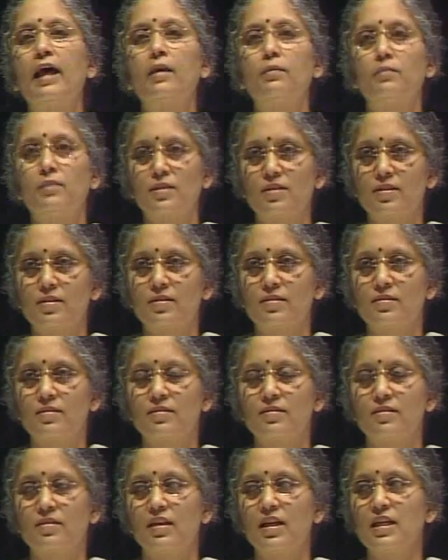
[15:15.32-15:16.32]
animals.
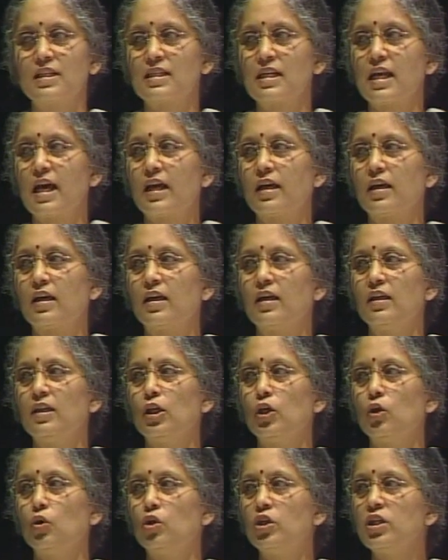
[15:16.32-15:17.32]
It is like
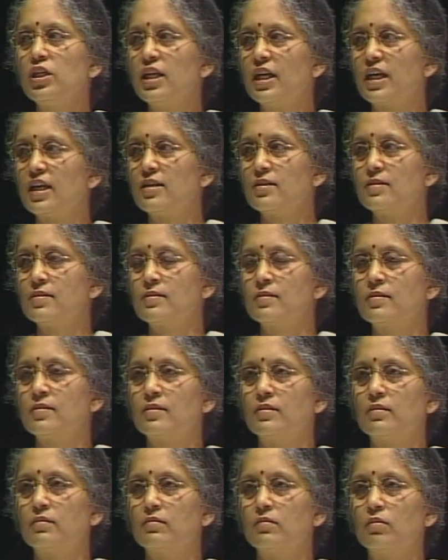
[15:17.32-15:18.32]
in the olden days,
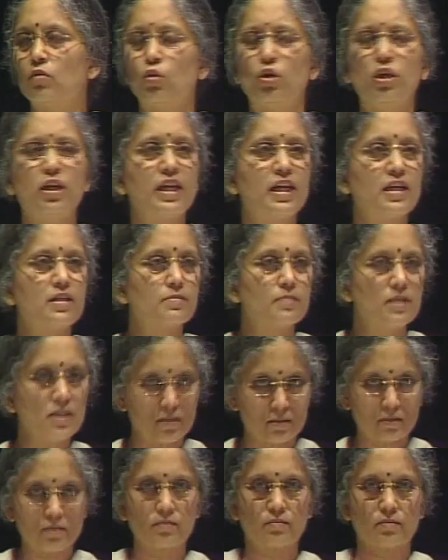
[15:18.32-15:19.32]
olden days
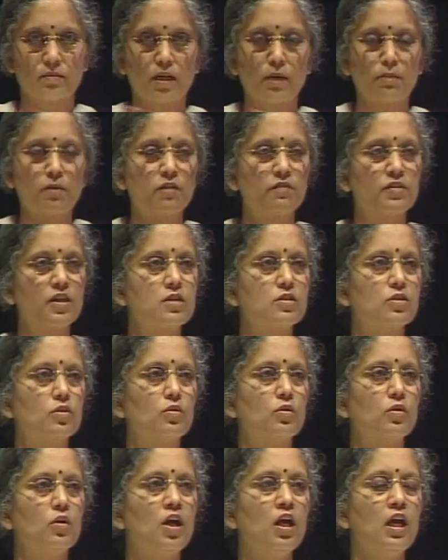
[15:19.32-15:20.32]
means a couple of years
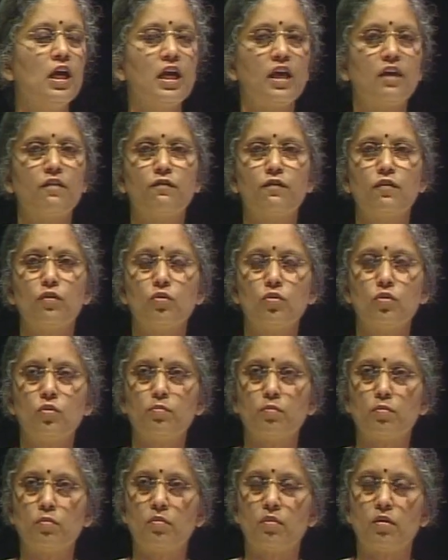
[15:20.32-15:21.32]
ago, if you
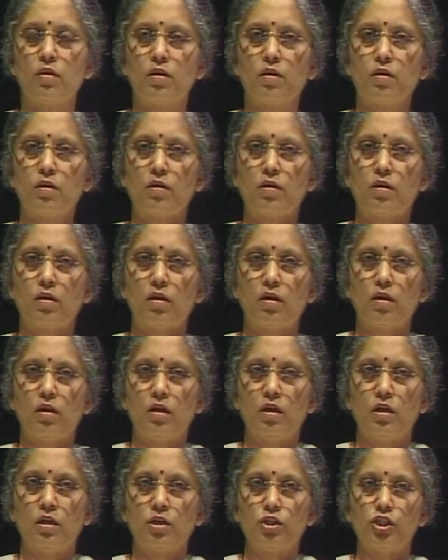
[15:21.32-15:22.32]

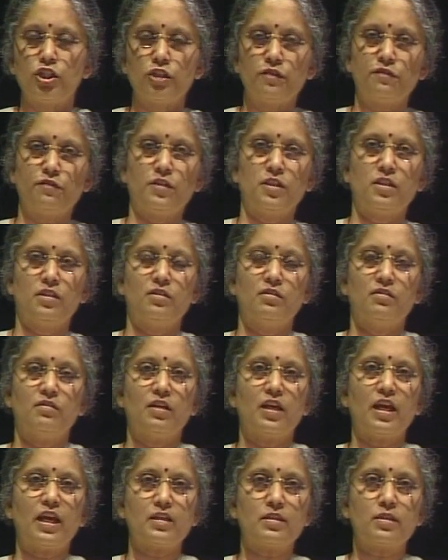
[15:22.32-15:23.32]
shifted
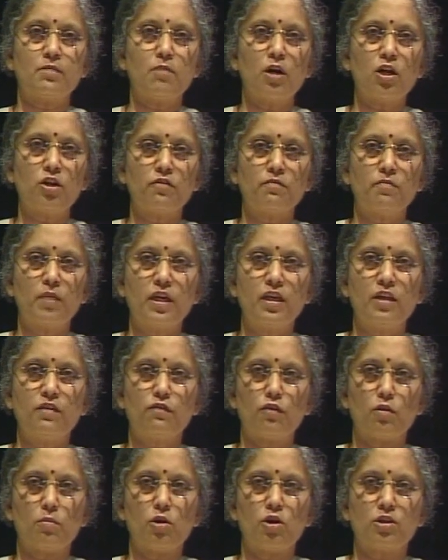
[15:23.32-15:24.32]
X amount of
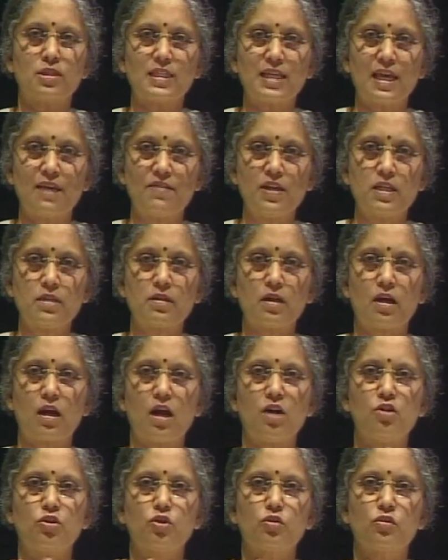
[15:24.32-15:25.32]
money from your savings
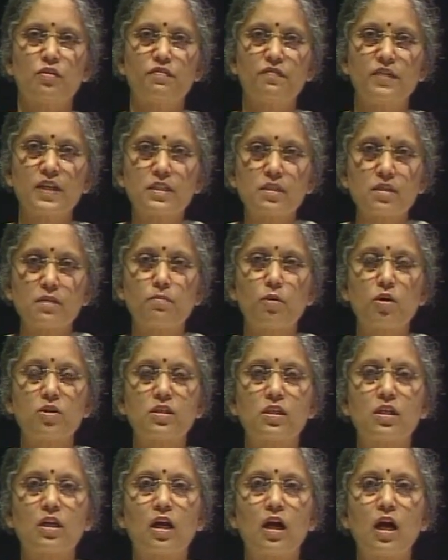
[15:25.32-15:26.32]
account to a fixed
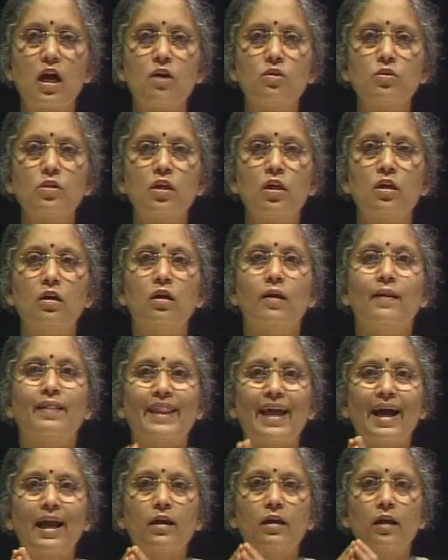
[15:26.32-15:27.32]
deposit account,
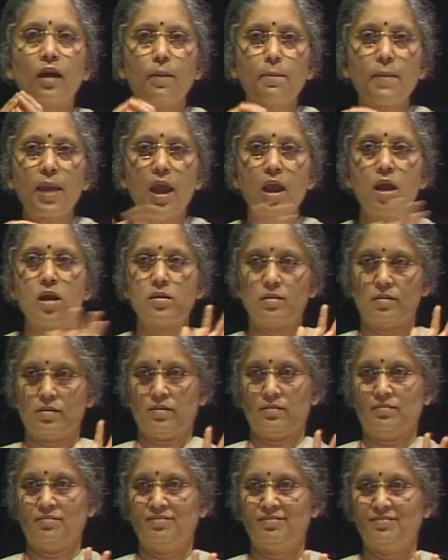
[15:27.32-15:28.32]
that
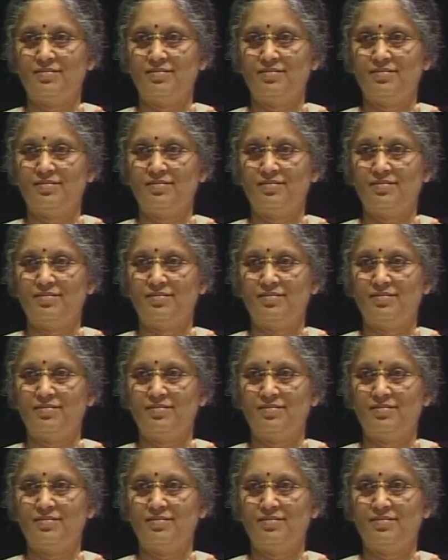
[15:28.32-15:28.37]
remained.